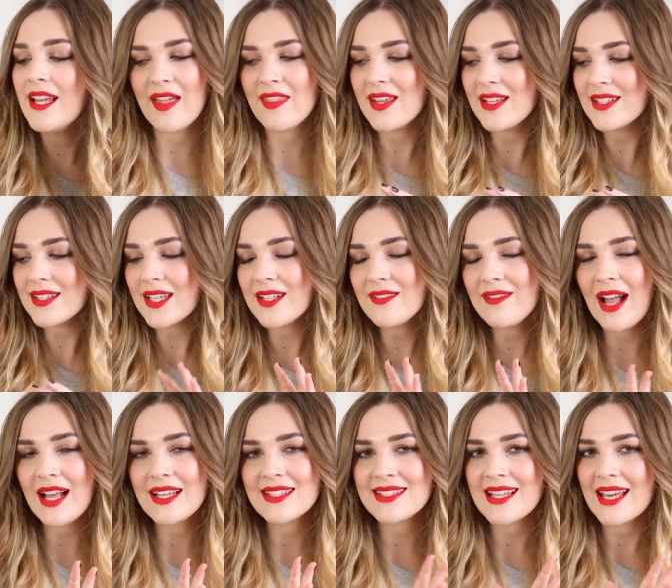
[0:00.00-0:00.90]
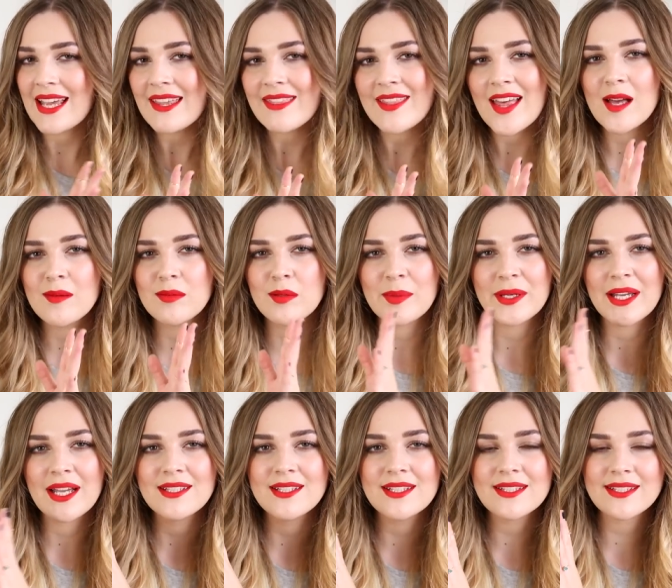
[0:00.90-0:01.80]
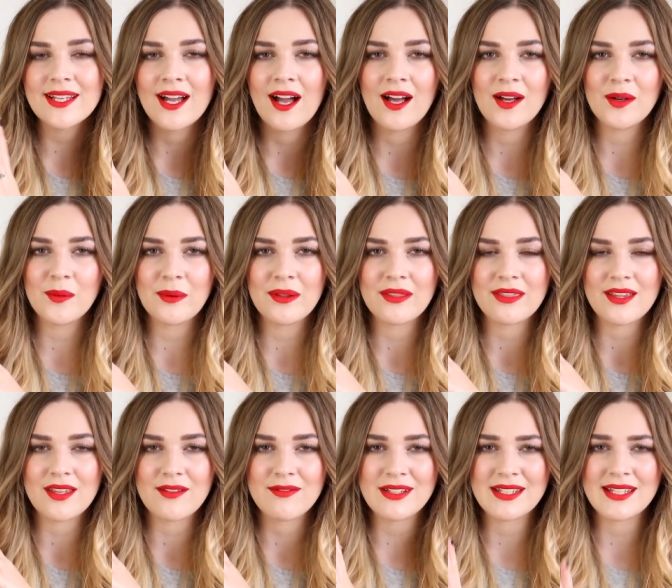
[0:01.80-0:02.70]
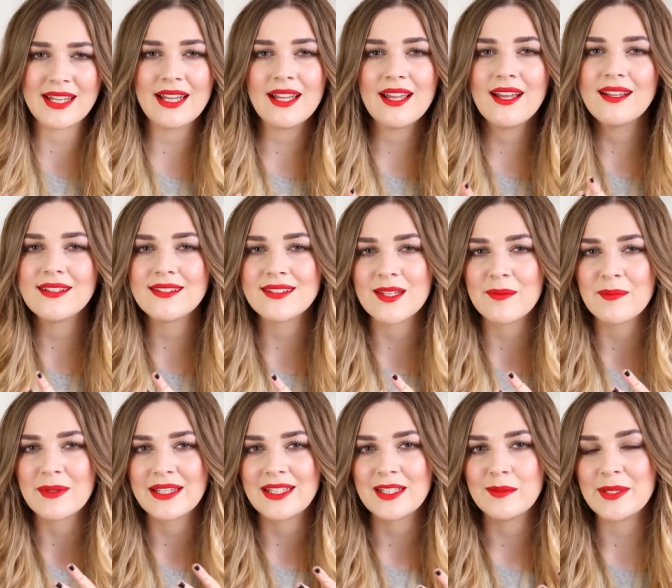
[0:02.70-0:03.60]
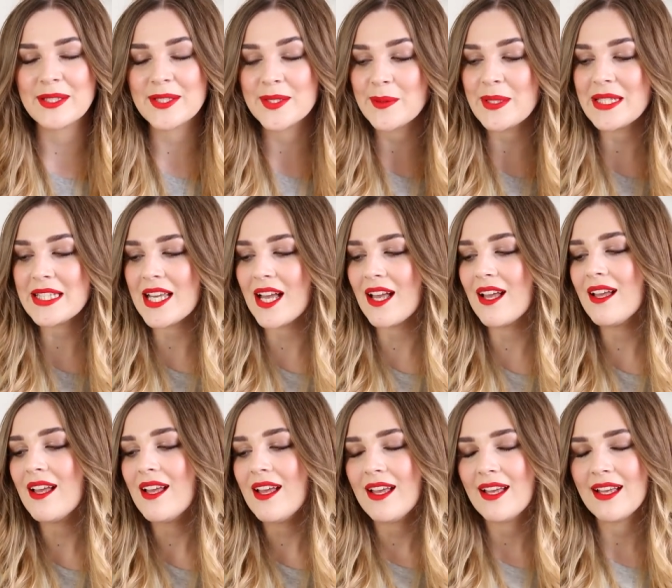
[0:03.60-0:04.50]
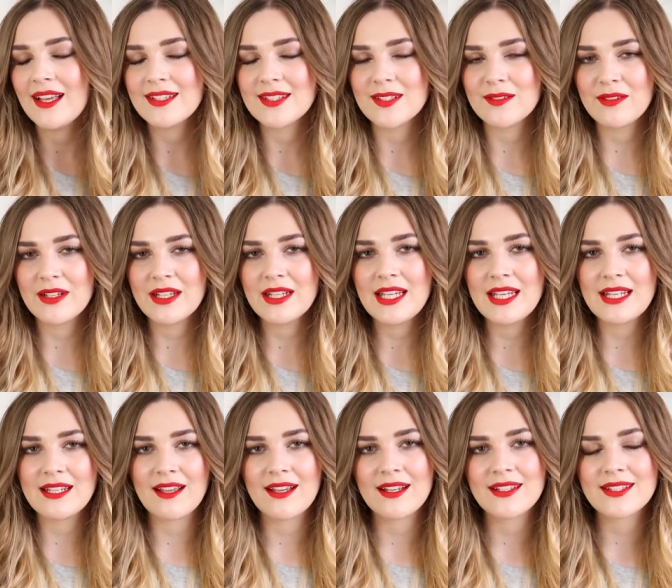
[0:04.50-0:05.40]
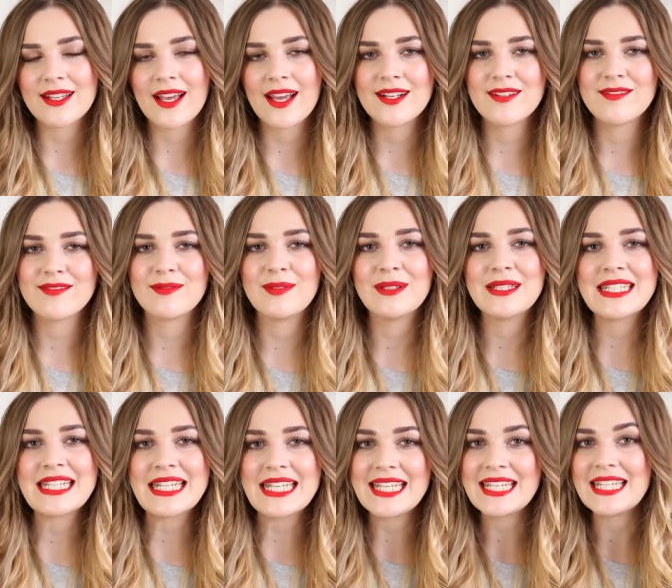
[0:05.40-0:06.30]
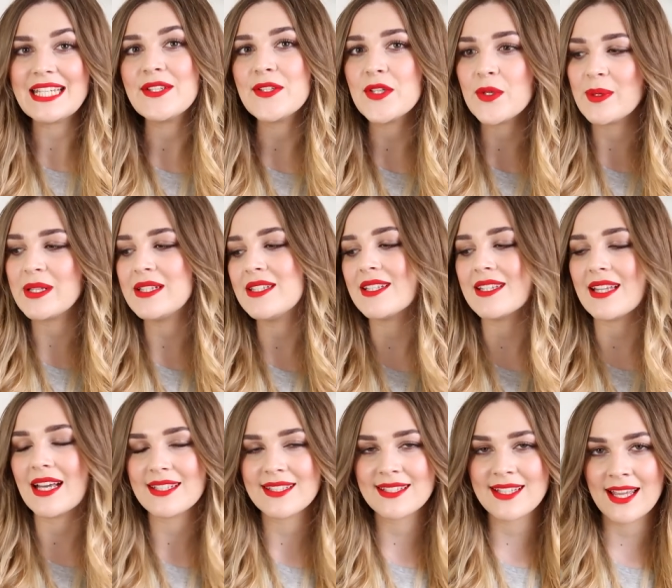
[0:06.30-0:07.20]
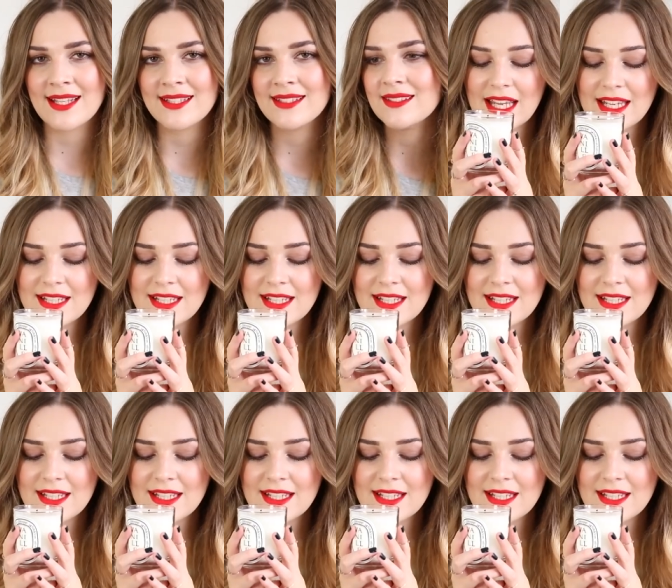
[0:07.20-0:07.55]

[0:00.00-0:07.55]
And this kind of has that in there, but because it's cut with the vanilla and something a little bit sweeter, it's a really nice kind of one to ease you into that scent.